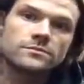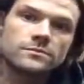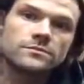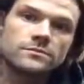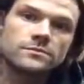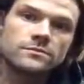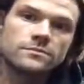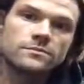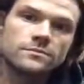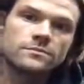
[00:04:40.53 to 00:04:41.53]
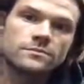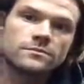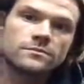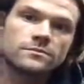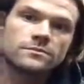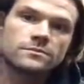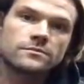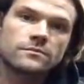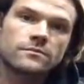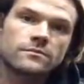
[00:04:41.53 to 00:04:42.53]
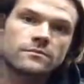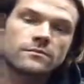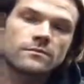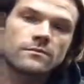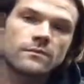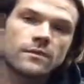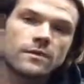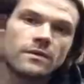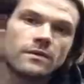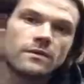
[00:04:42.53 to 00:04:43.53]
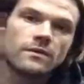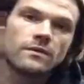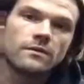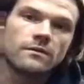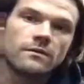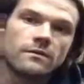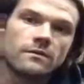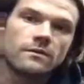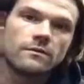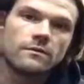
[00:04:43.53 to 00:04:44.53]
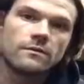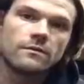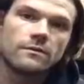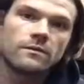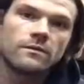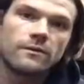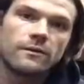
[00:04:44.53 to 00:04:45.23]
[no speech]